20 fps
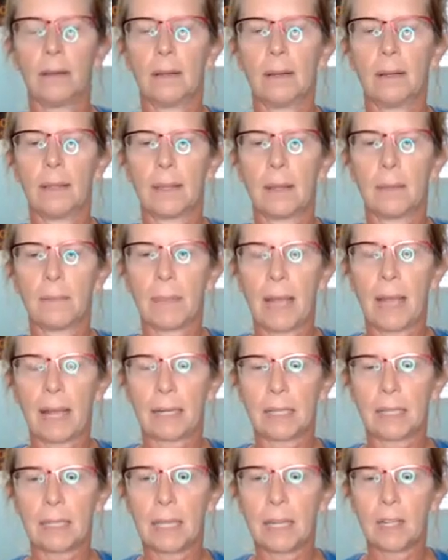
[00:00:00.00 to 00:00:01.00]
And then
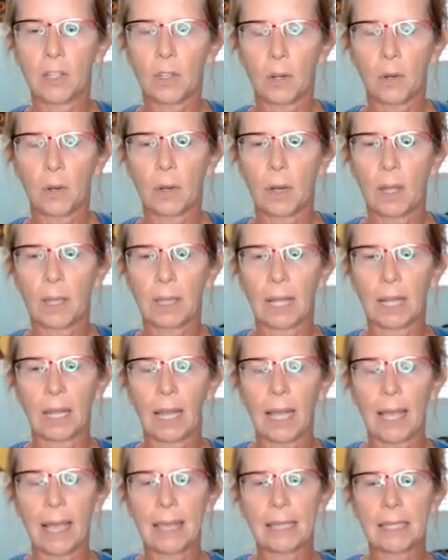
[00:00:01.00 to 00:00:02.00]
back to center. And
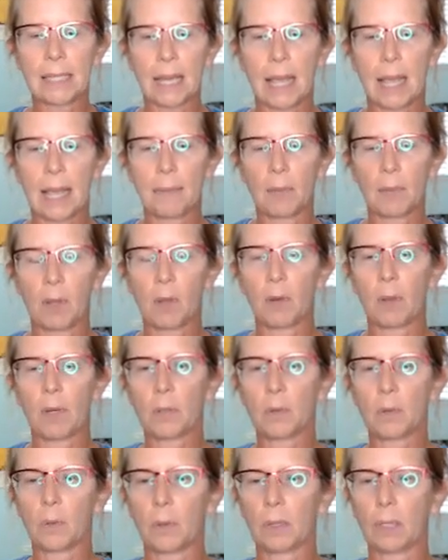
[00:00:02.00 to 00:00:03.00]
then last time
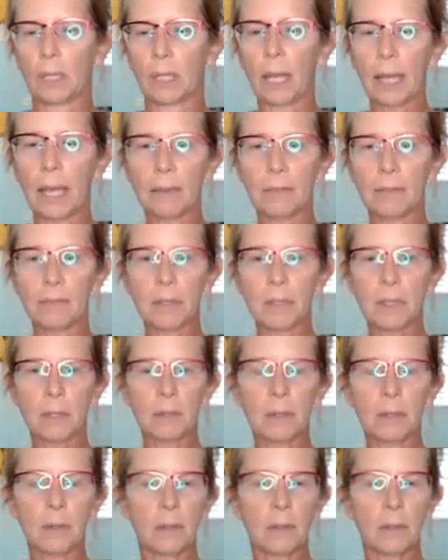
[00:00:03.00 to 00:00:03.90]
going toward the left